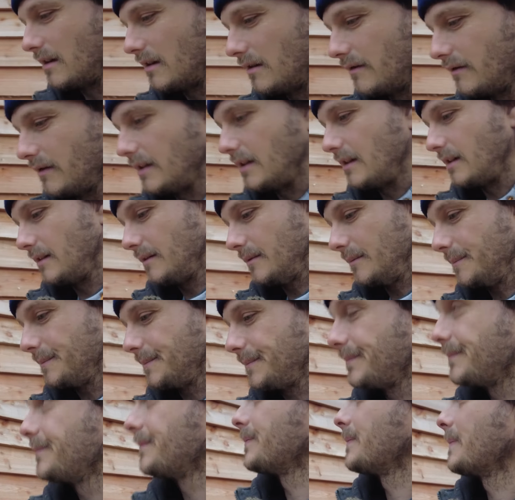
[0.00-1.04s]
over there.
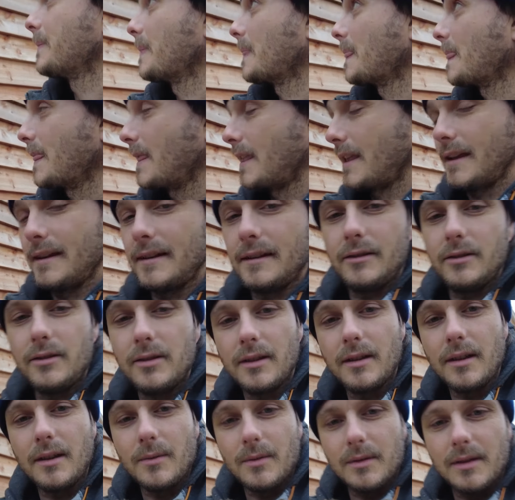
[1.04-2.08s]
I'll
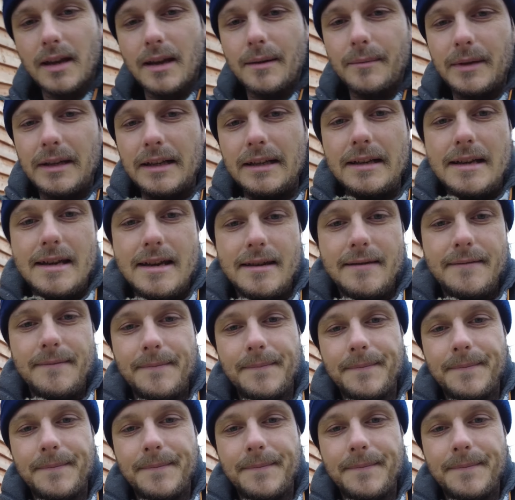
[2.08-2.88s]
show you what's happening in here.